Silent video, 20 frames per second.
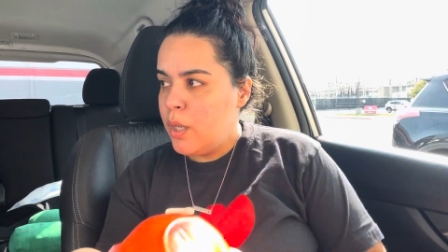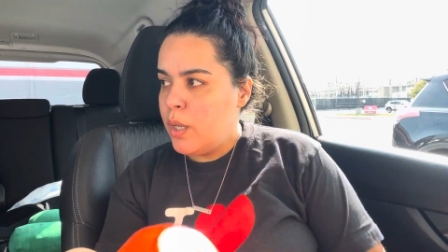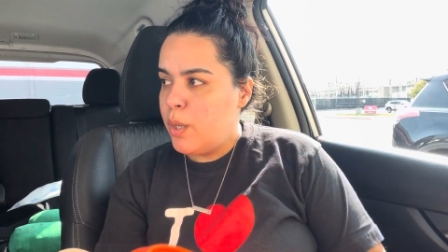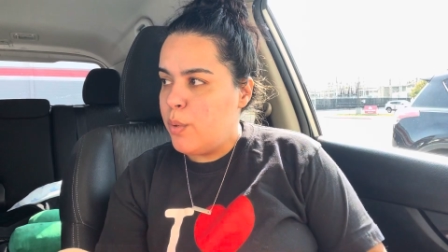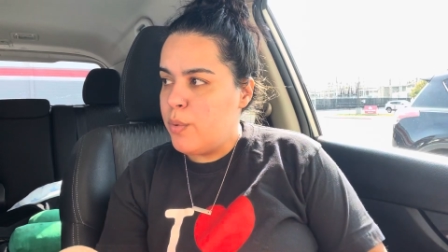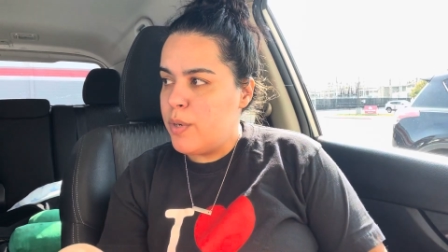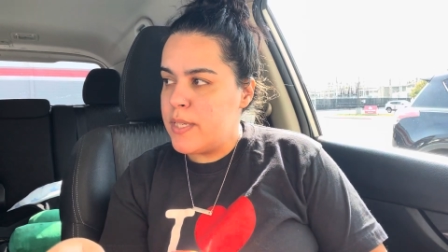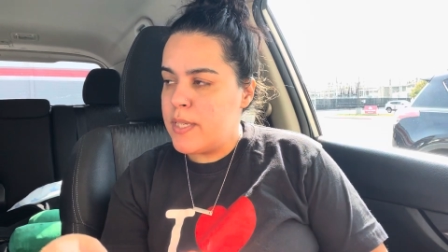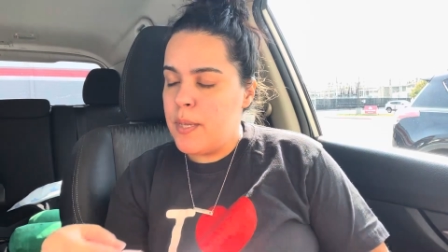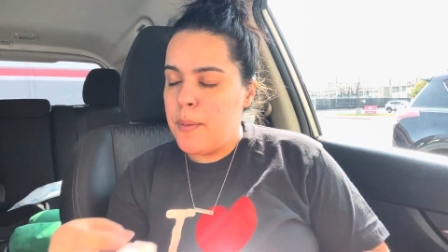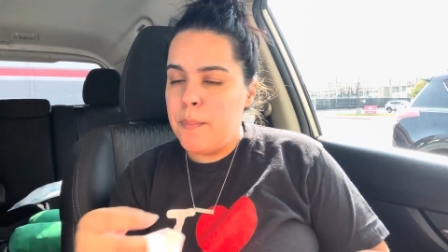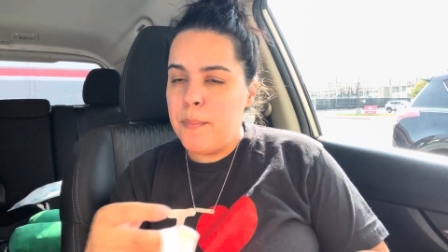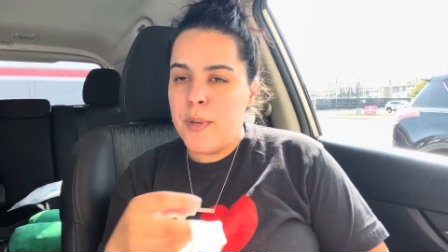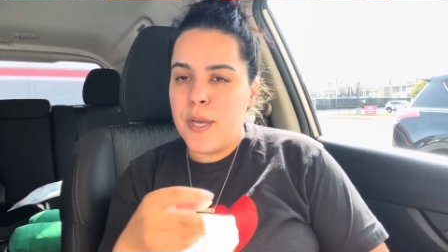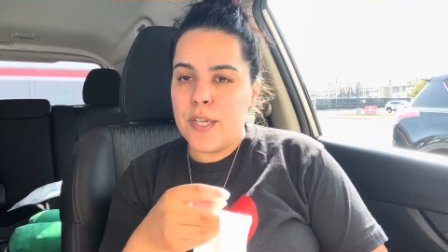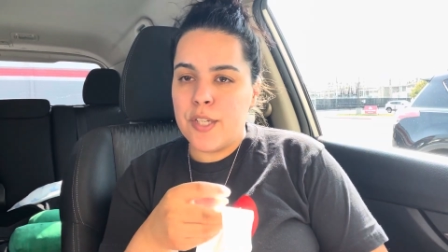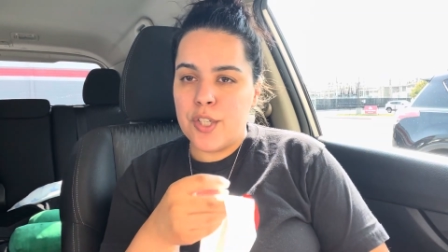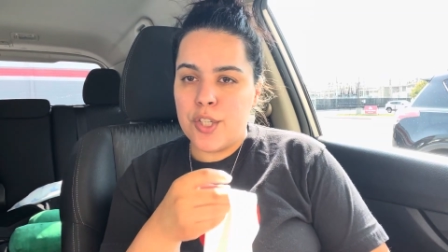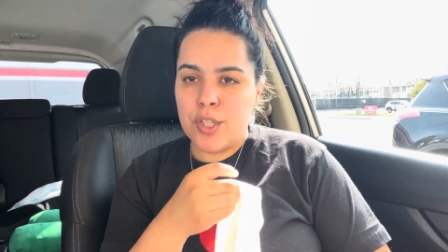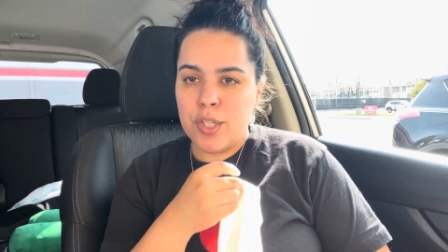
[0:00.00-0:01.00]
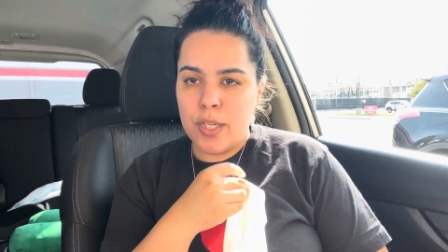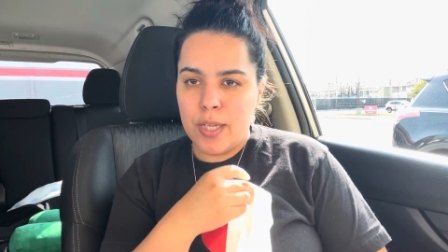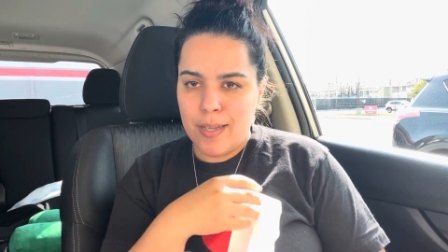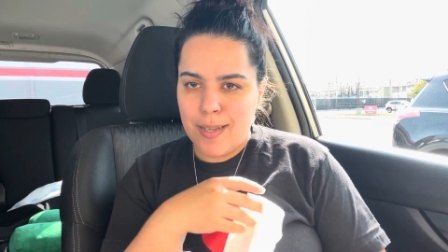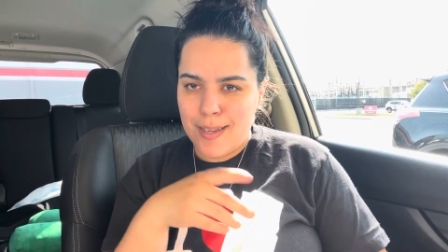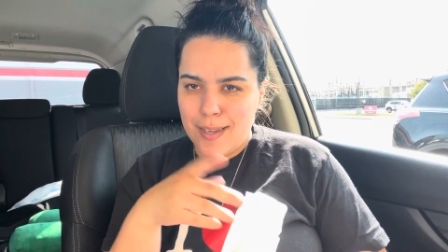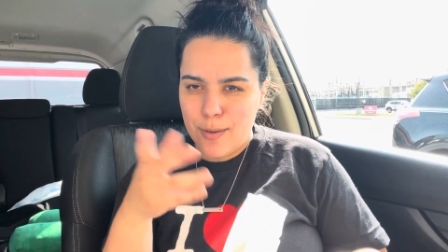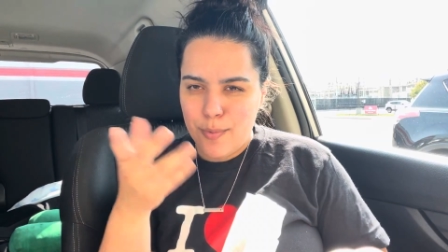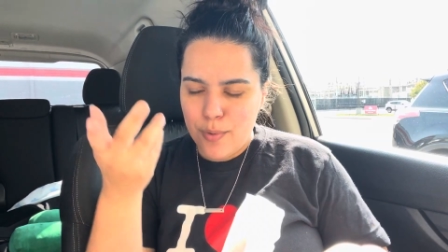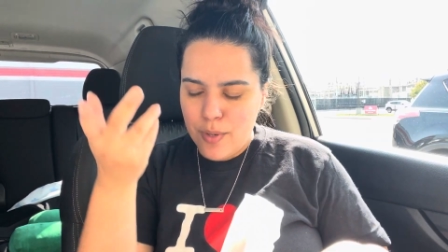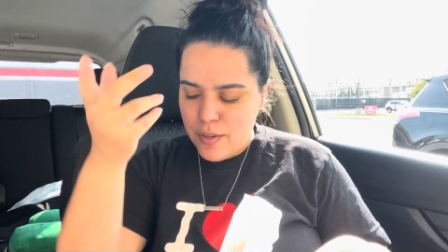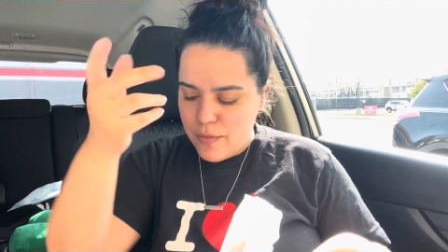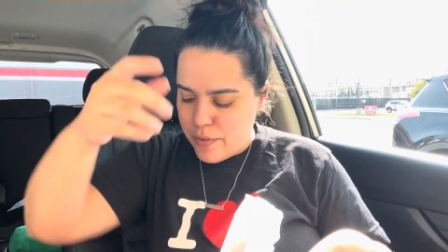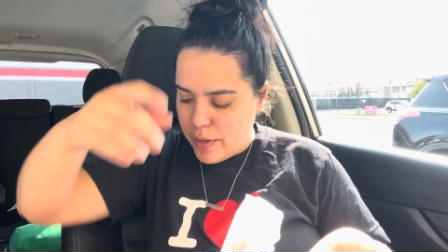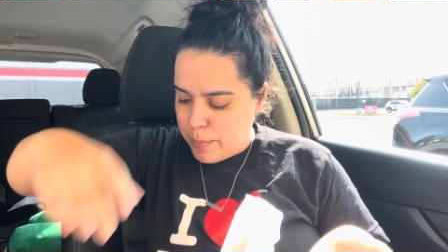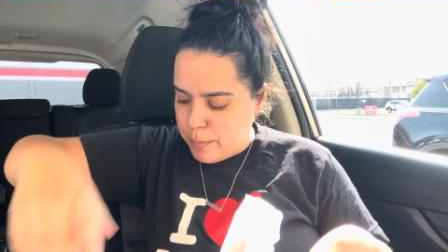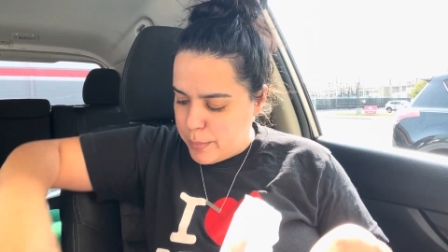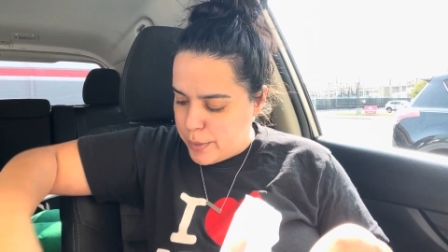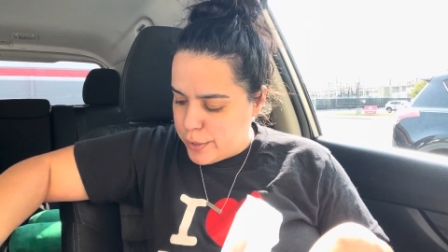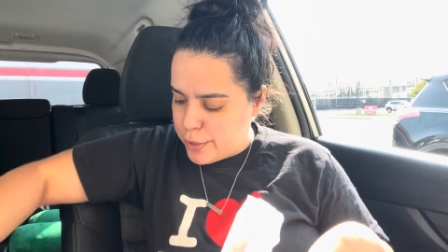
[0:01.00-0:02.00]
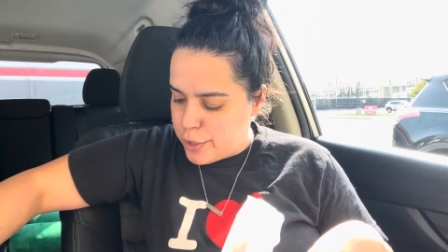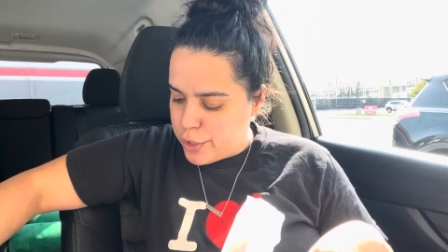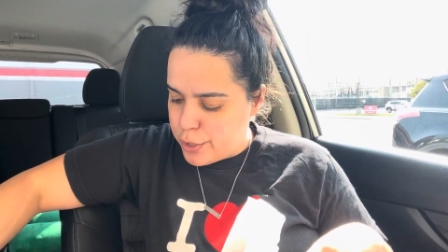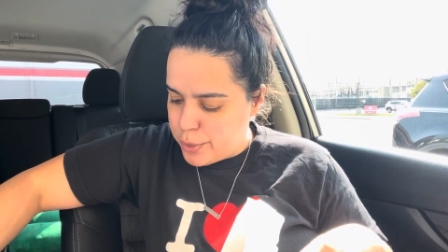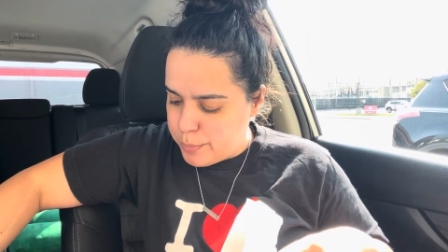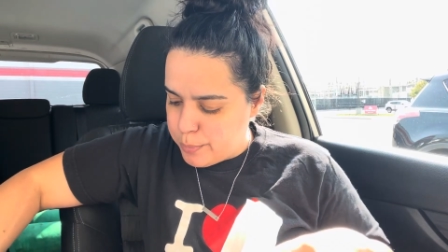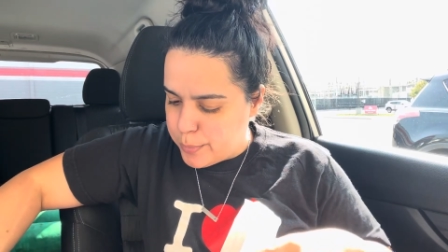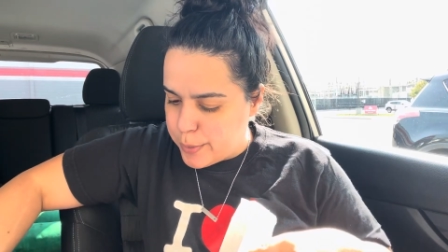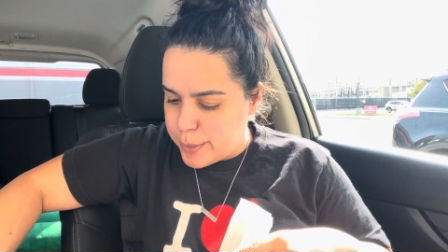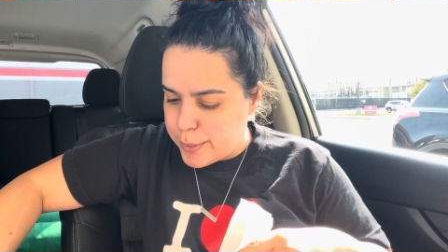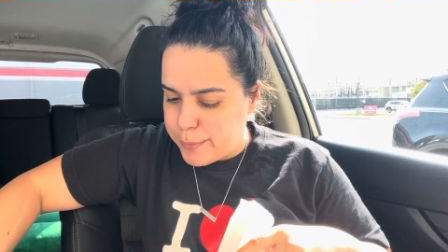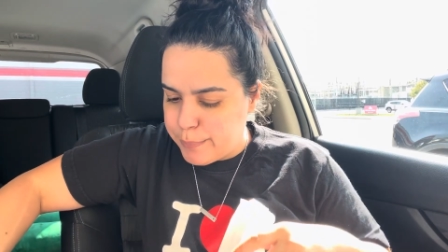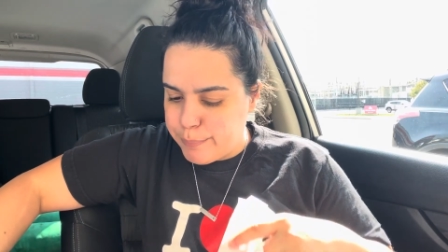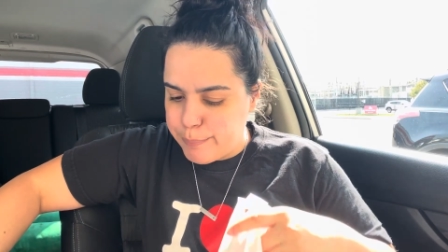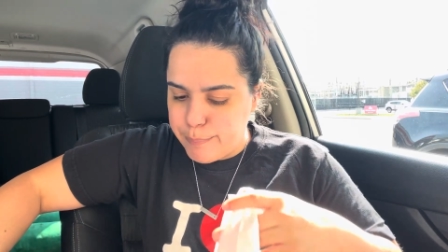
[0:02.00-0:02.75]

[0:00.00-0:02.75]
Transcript: It wasn't much. I didn't really find much, but